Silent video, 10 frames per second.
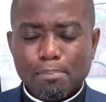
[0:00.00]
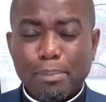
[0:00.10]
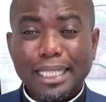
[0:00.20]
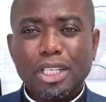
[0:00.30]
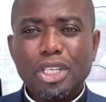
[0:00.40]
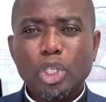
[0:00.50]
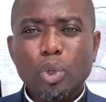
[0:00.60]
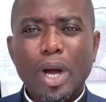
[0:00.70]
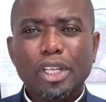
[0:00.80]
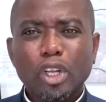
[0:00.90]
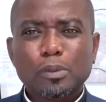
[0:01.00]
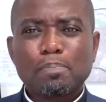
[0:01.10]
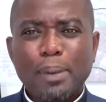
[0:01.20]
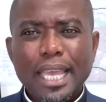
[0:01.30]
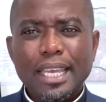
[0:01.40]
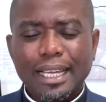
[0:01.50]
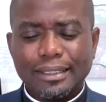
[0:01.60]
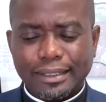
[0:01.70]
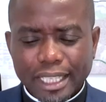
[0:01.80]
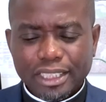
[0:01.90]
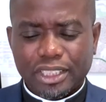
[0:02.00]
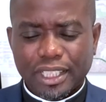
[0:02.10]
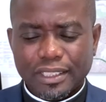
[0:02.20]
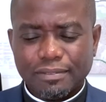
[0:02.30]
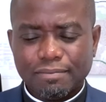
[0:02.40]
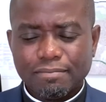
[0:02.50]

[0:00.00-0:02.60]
but you are not paying attention,